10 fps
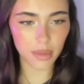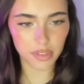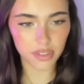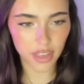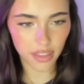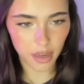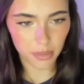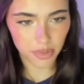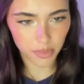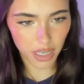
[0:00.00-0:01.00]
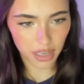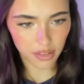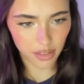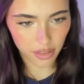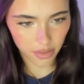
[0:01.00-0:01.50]
Say the names. We can't
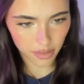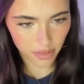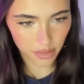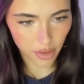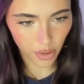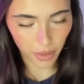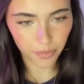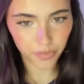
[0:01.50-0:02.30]
see. Okay.